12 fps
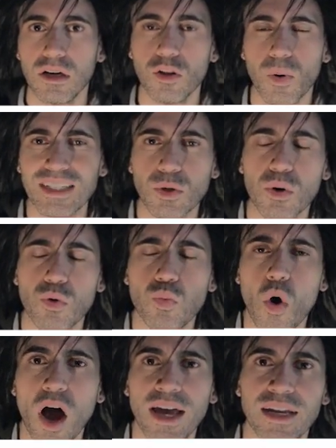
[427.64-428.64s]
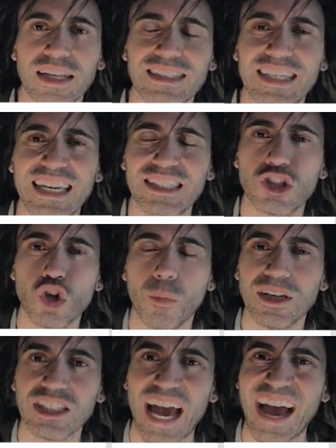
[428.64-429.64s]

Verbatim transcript: Otherwise I would've won and kicked so much